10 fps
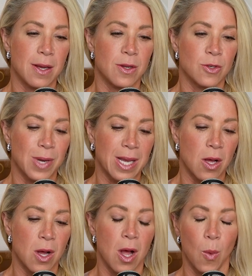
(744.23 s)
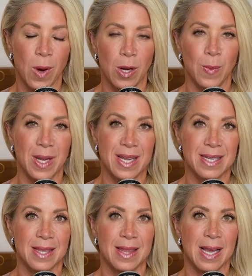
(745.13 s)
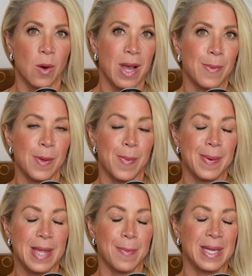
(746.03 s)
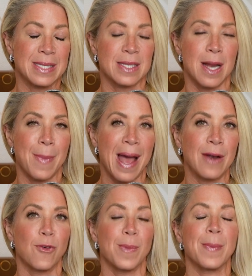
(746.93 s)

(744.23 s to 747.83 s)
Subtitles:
drink alcohol wearing one of these and think, okay, well, maybe that means it's not bad for me.